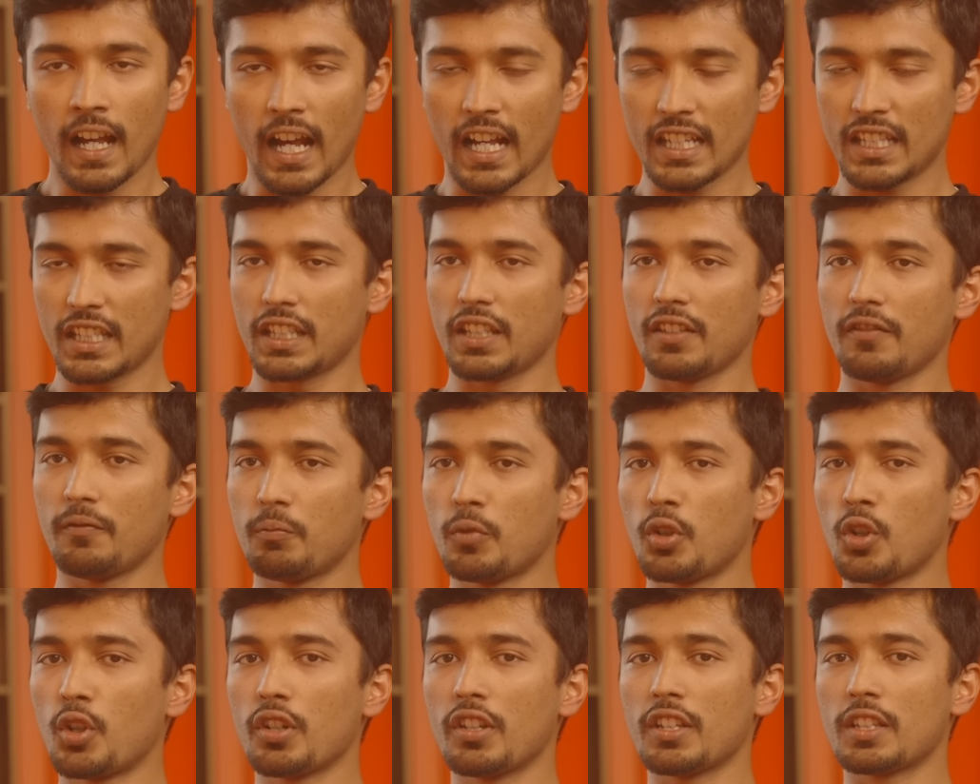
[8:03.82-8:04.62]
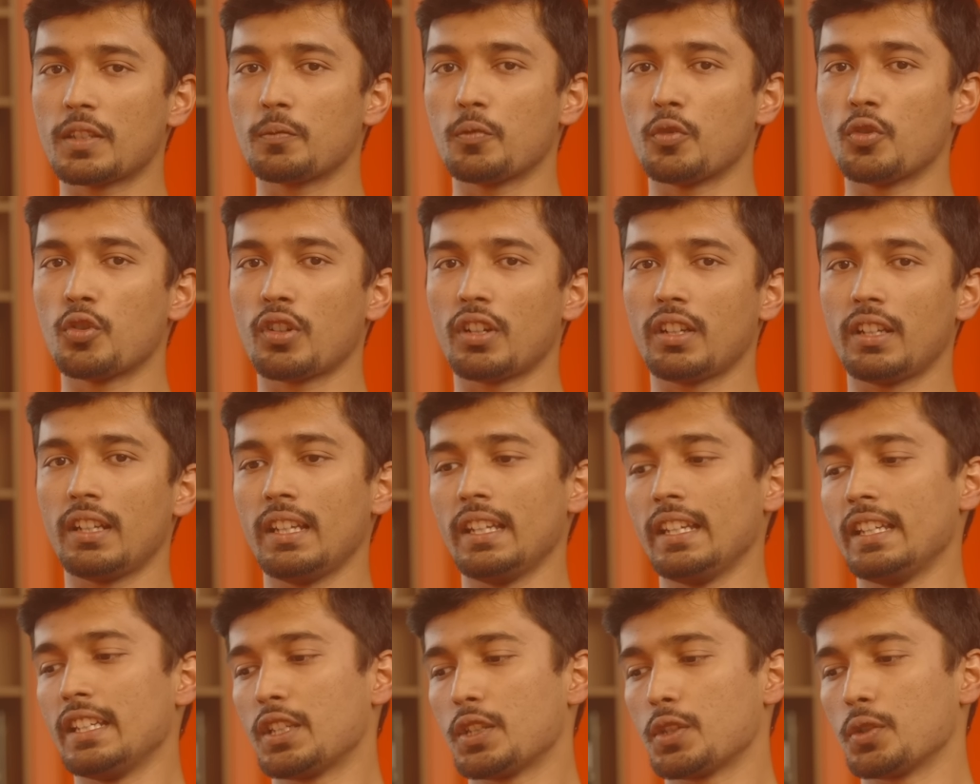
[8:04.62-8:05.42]
Assertive mode is
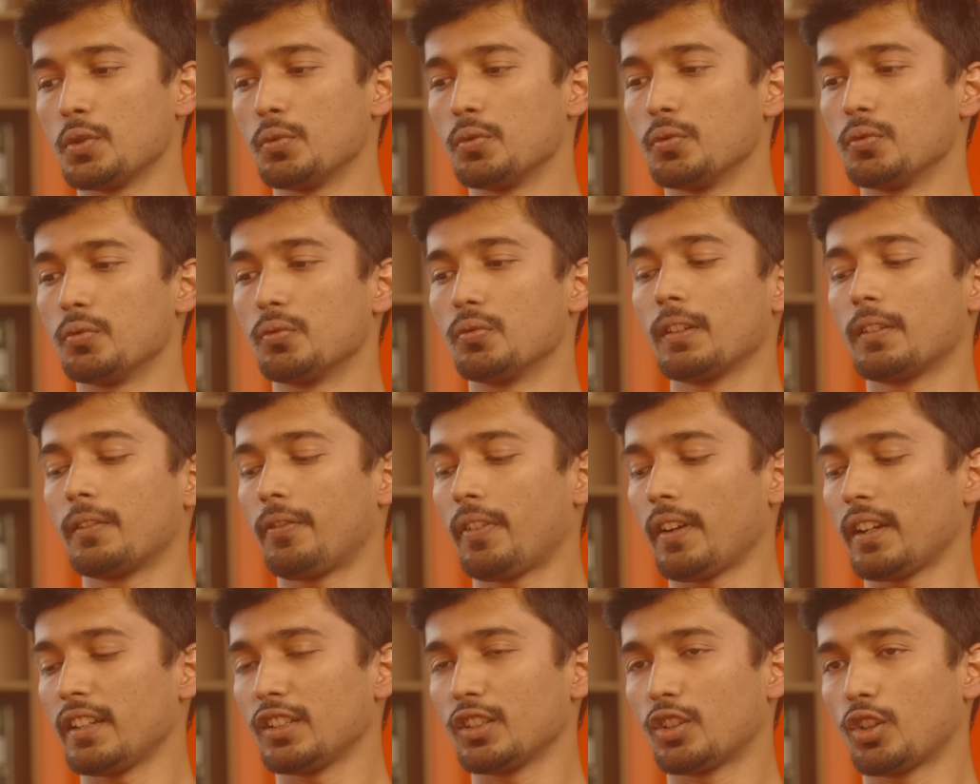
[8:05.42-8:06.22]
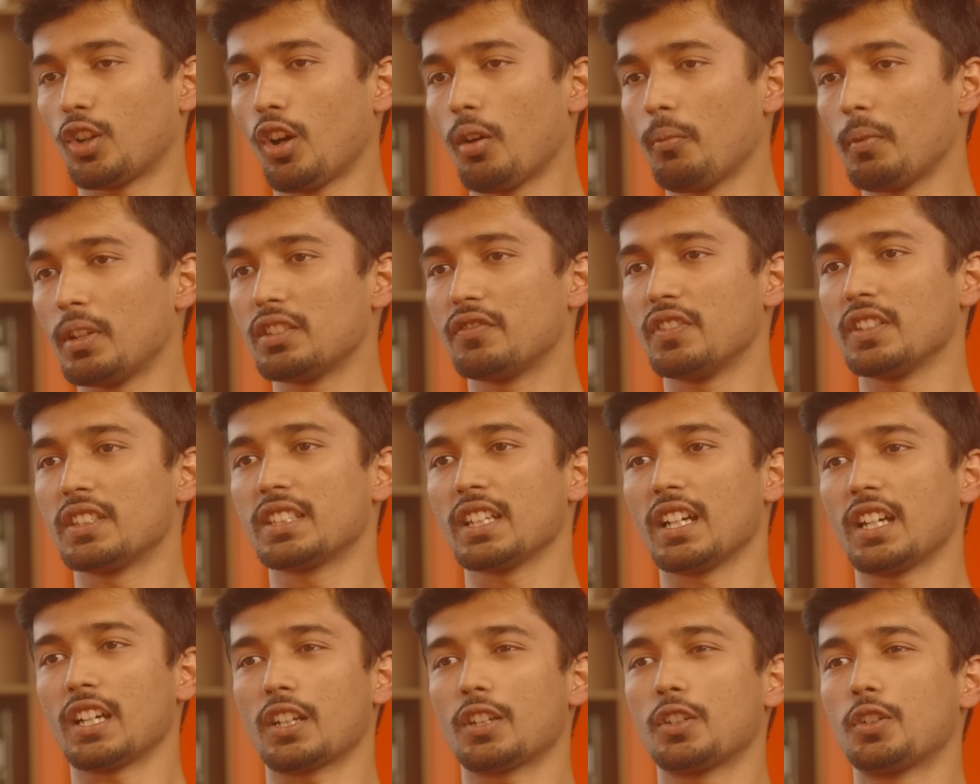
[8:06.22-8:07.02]
morely to find comments which
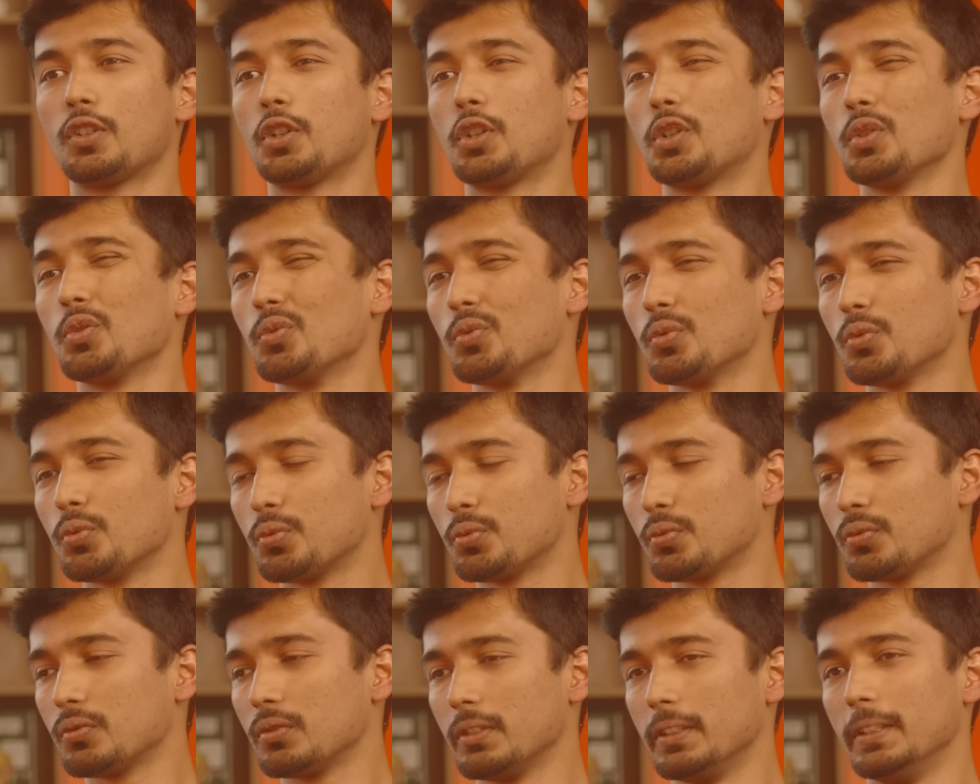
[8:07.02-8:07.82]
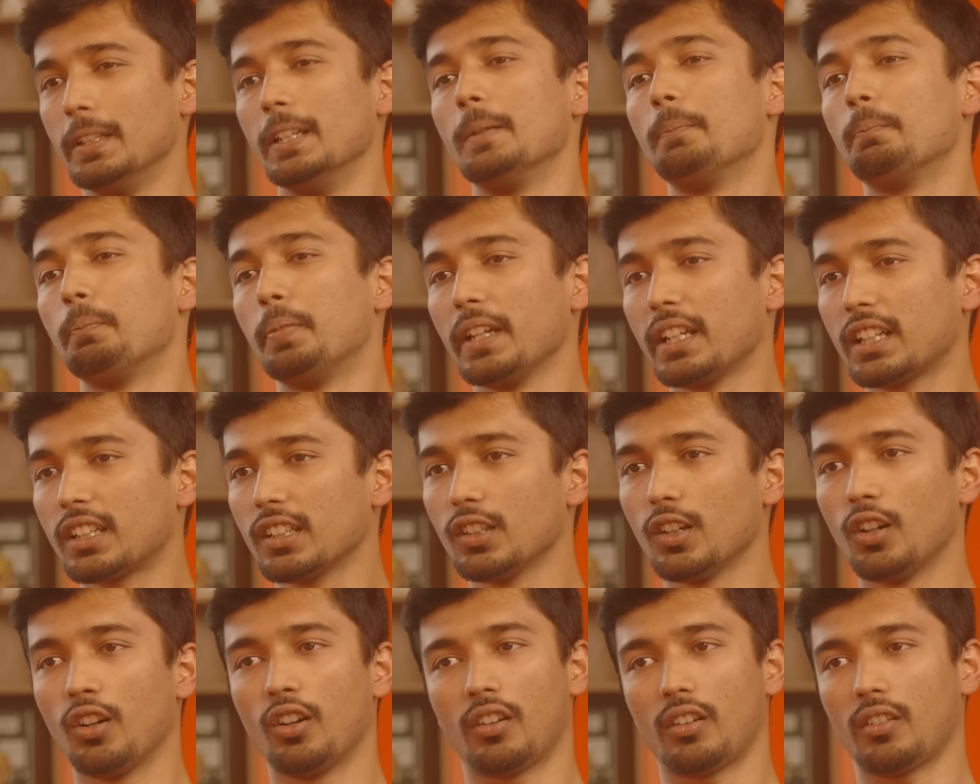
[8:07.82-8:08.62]
are too nitpick,
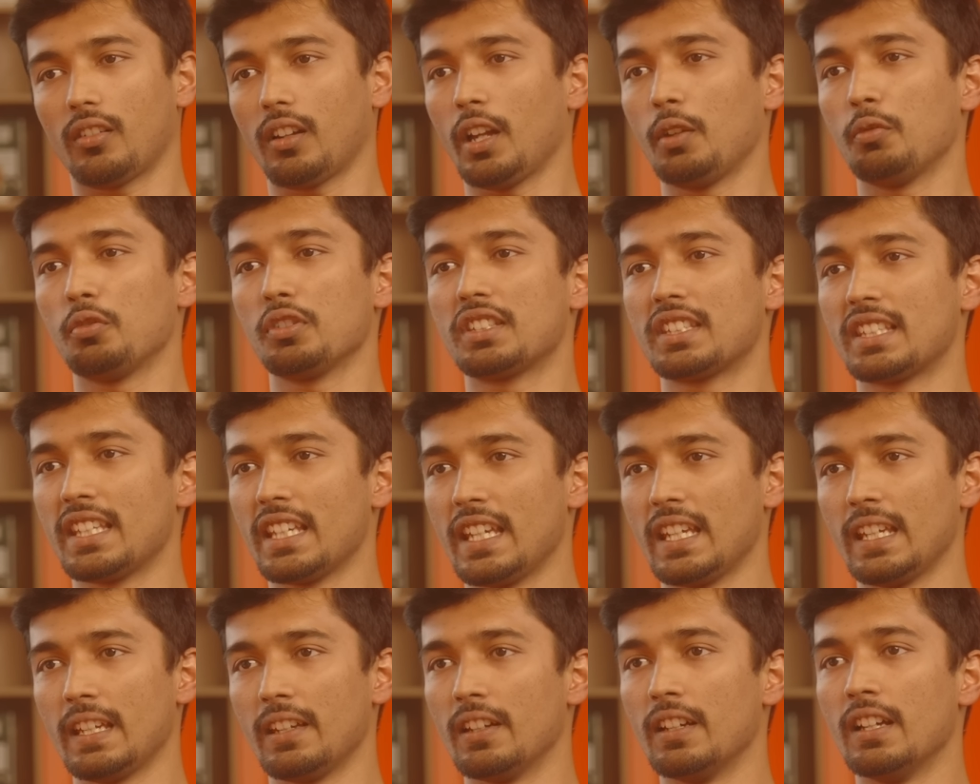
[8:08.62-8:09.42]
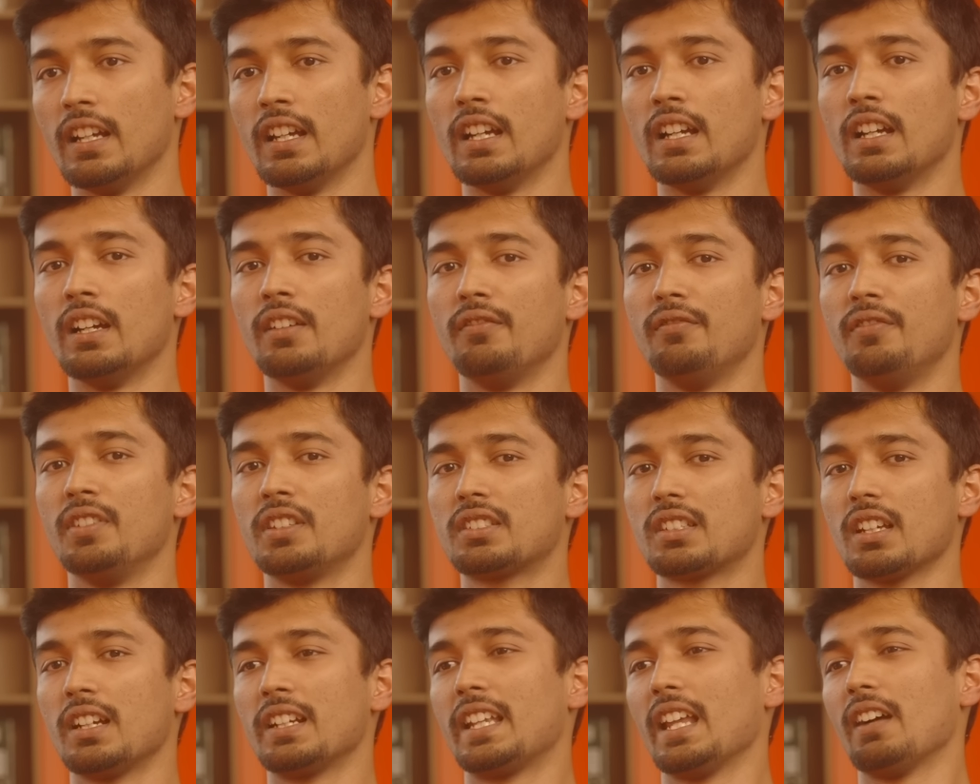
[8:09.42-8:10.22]
or I would say
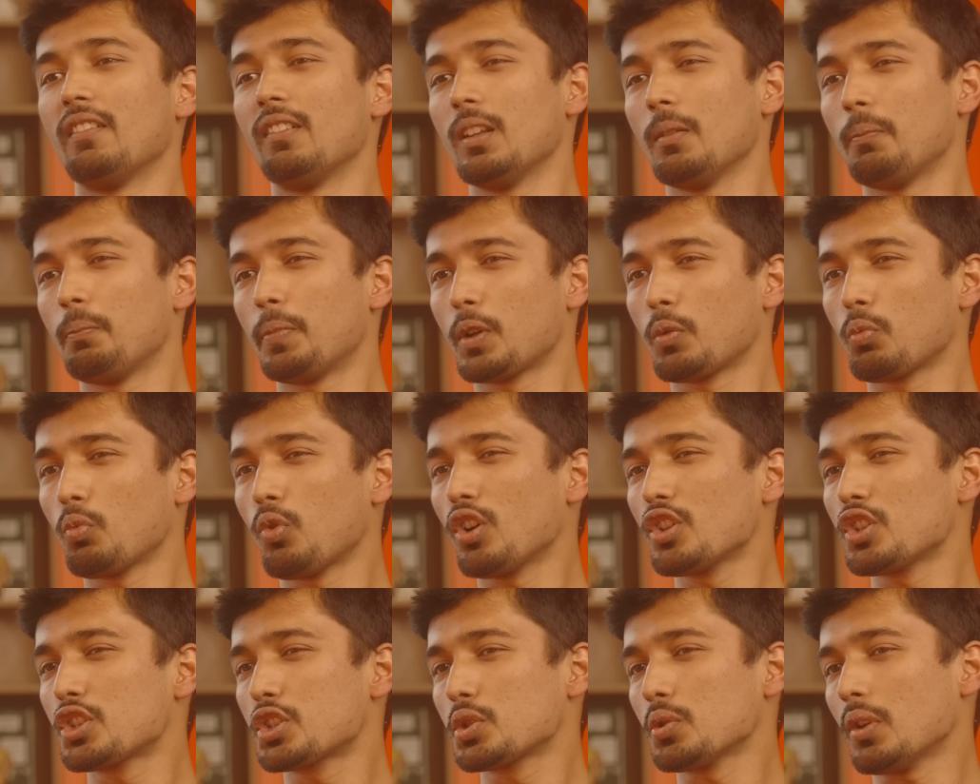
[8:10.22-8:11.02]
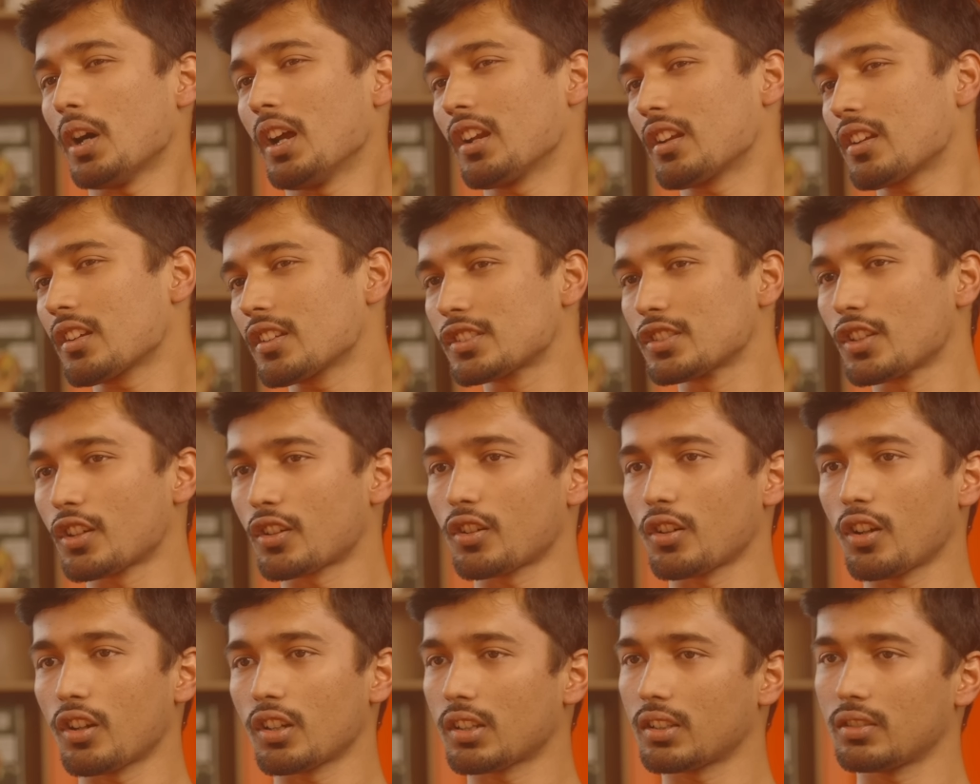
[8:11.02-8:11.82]
which a developer wants to address or
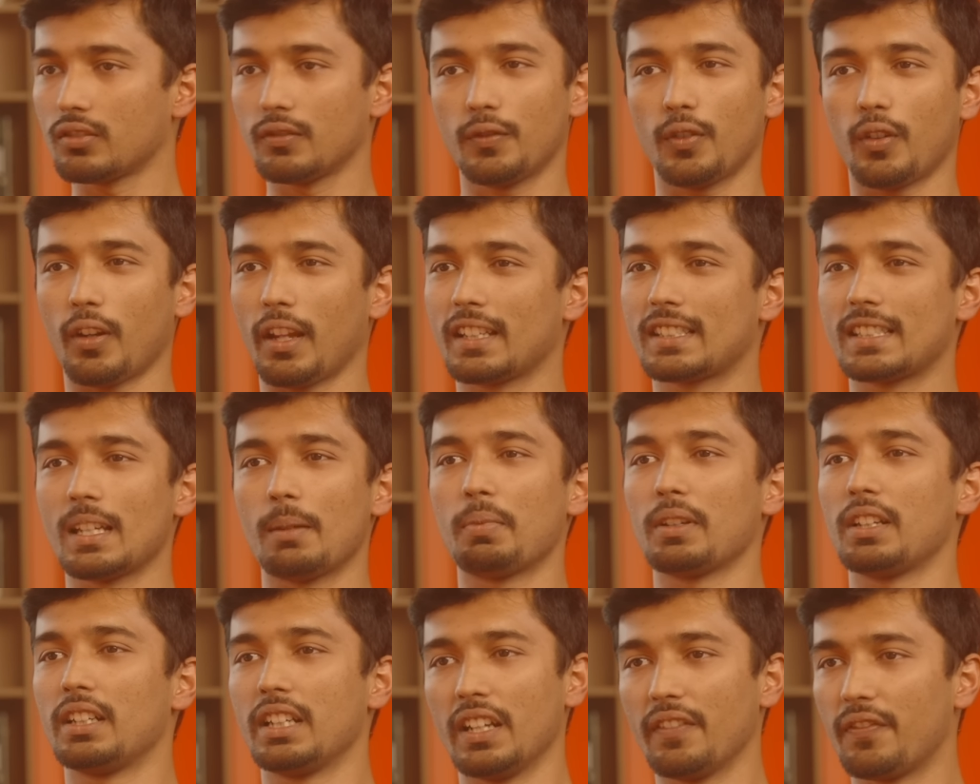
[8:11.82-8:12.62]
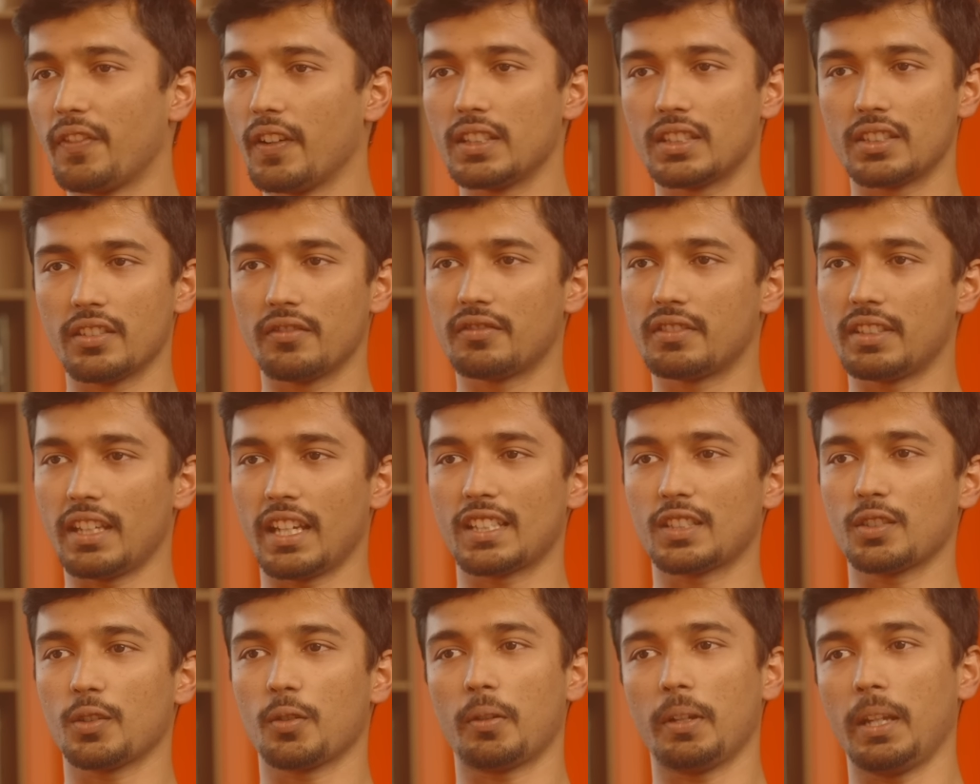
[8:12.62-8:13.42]
not. For example, defensive
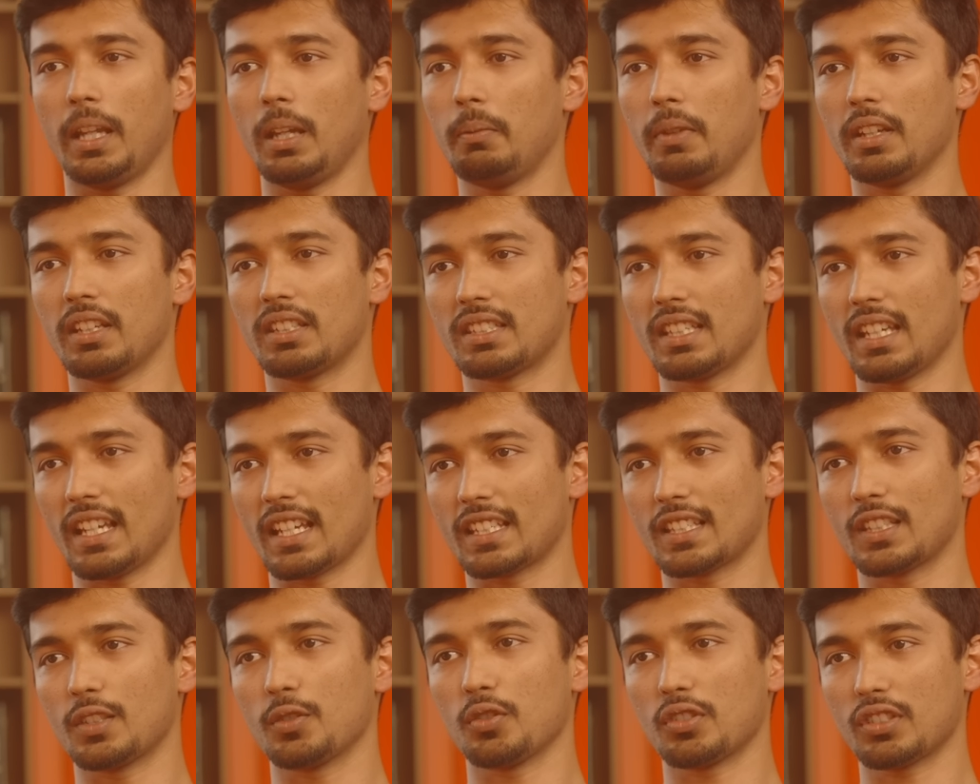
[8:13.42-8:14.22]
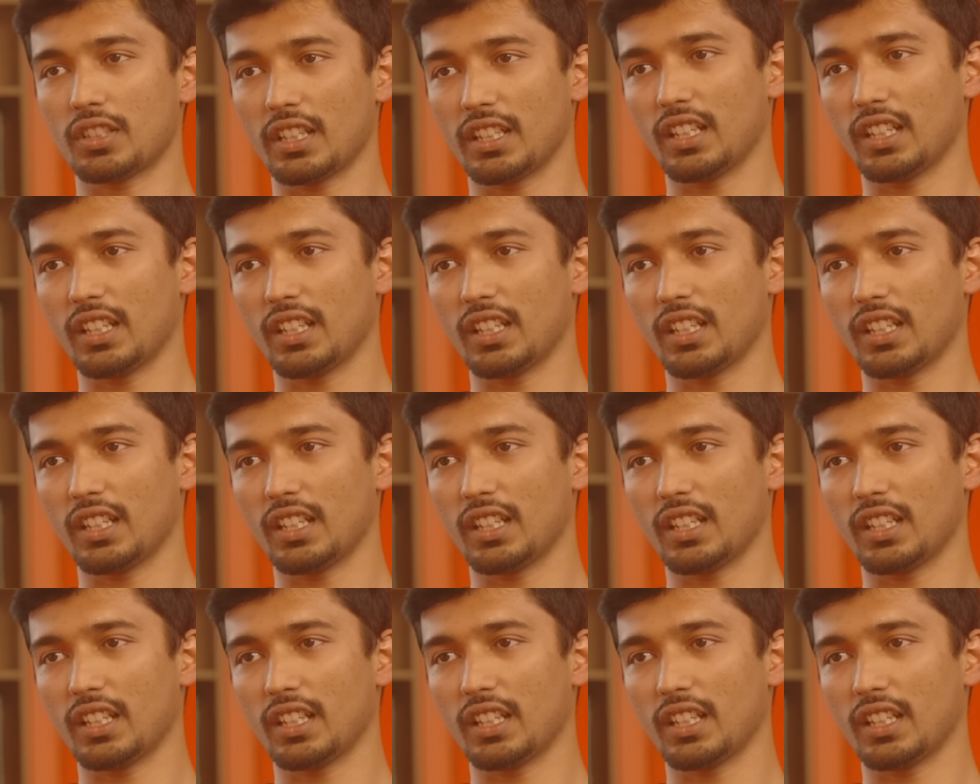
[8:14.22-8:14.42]
checks or naming checks, those kind